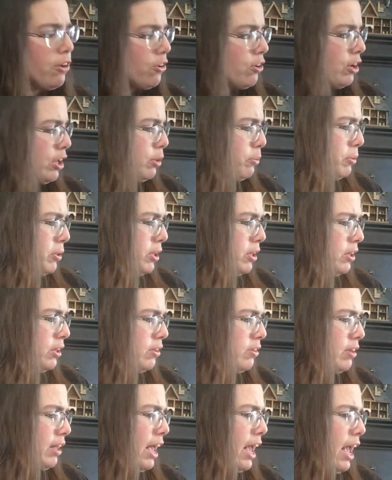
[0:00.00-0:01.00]
her name
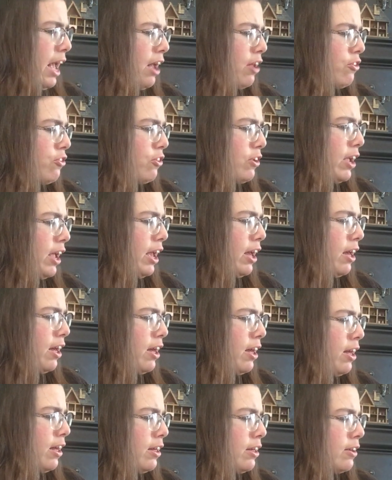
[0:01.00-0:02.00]
is
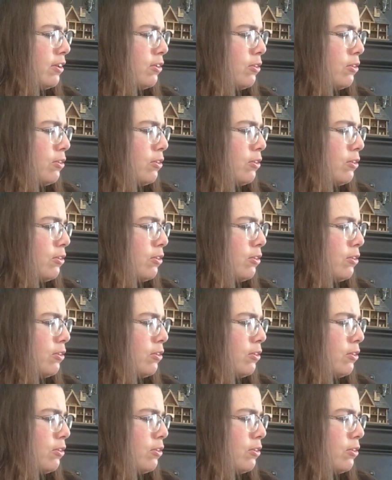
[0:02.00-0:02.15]
Andrea